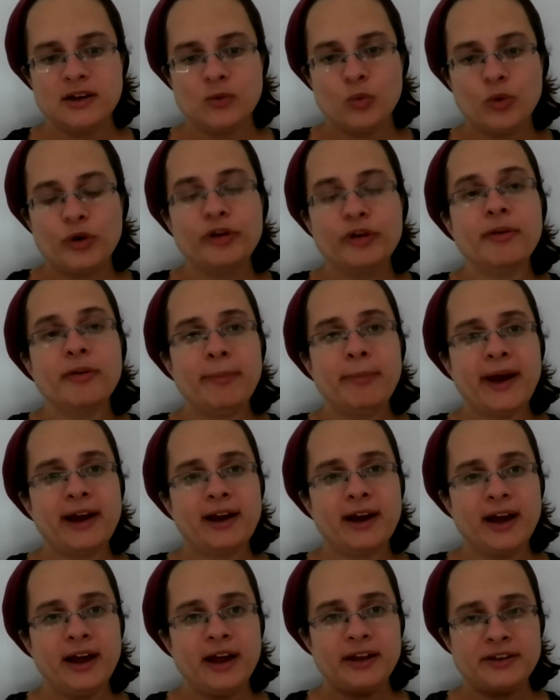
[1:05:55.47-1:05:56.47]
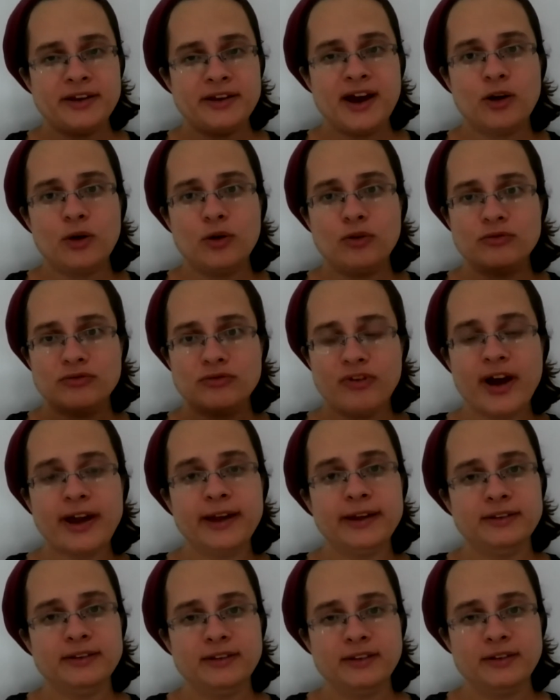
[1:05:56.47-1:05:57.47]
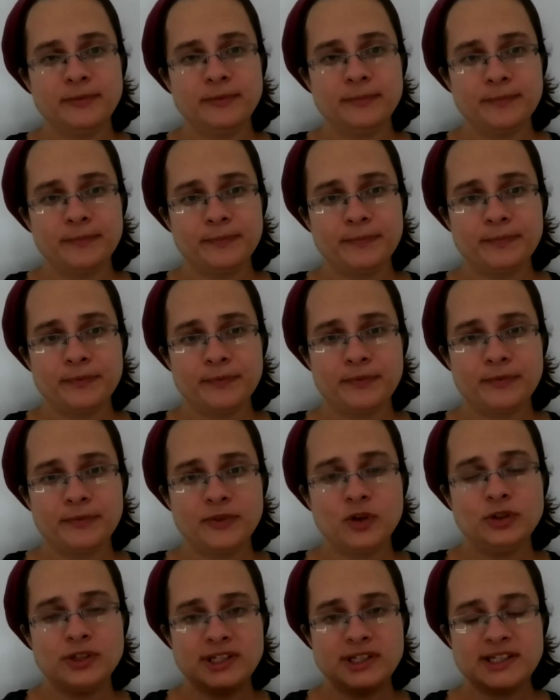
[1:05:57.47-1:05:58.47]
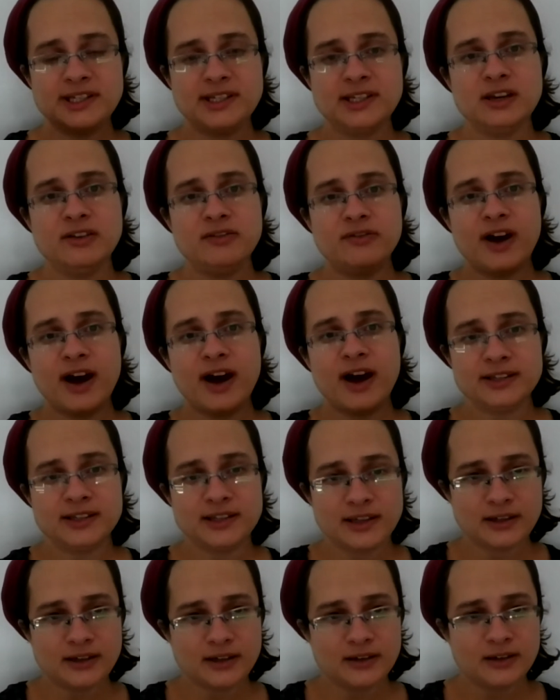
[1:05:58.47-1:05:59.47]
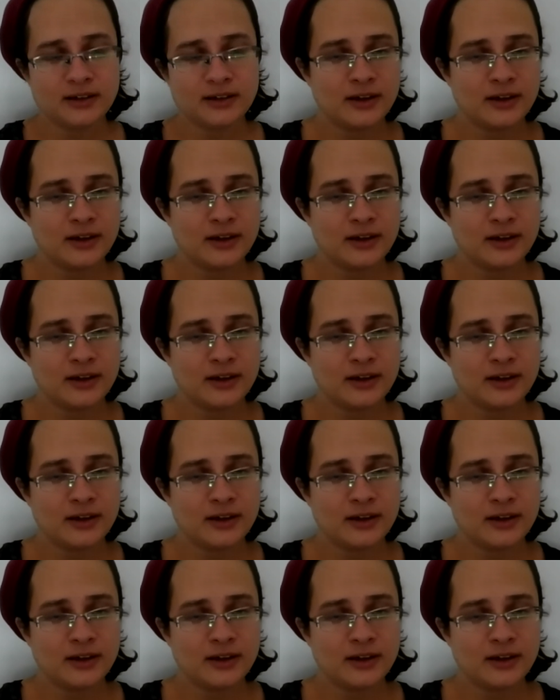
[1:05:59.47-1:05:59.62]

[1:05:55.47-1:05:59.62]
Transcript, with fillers: were Rebecca and Yaakov right to deceive Isaac?